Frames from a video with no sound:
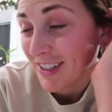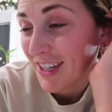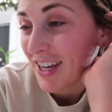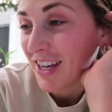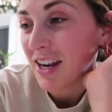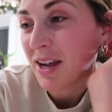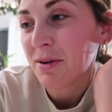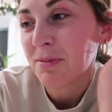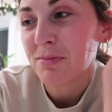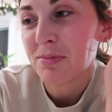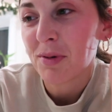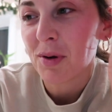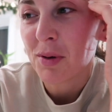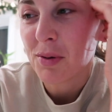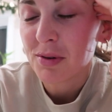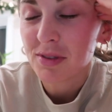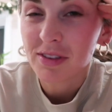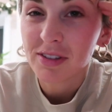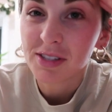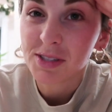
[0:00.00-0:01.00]
And I
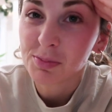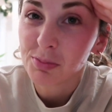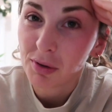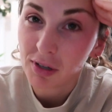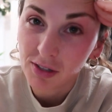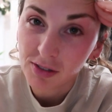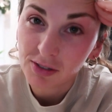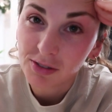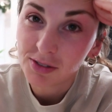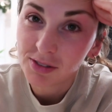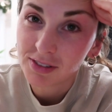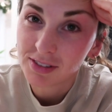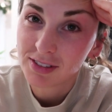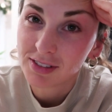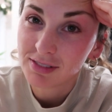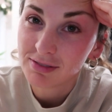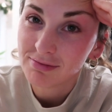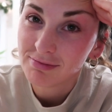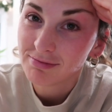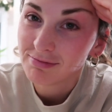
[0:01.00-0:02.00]
broke the sprinkles
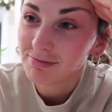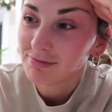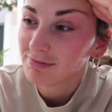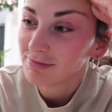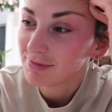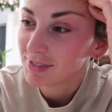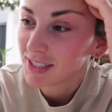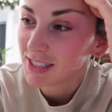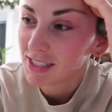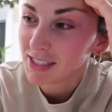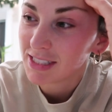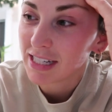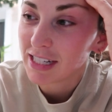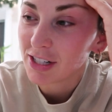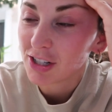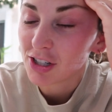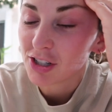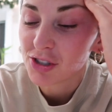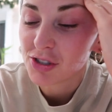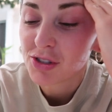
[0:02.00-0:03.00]

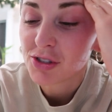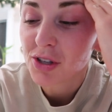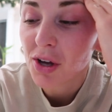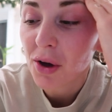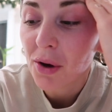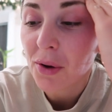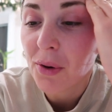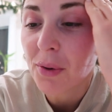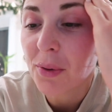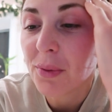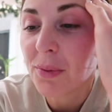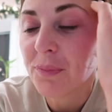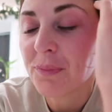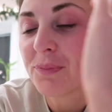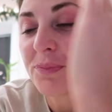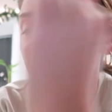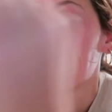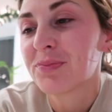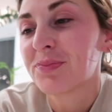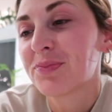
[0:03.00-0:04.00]
container. So
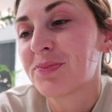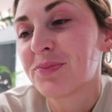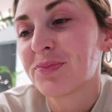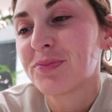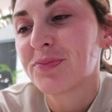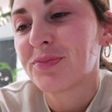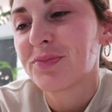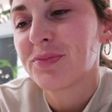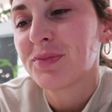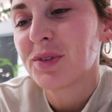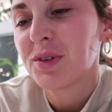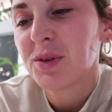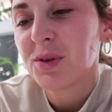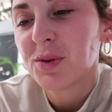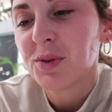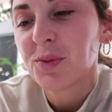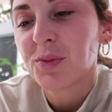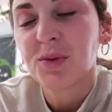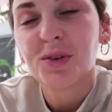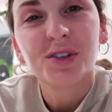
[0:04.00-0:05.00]

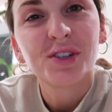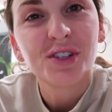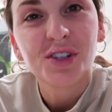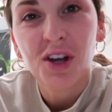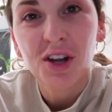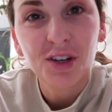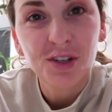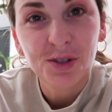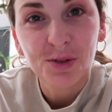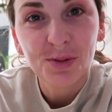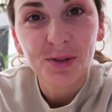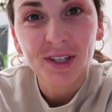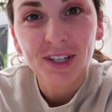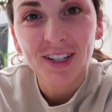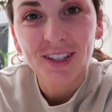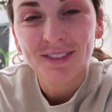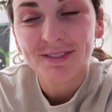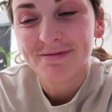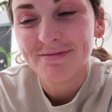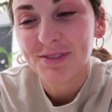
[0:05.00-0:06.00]
we're just not doing
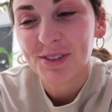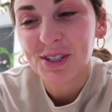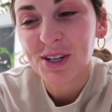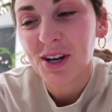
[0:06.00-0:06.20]
it. We're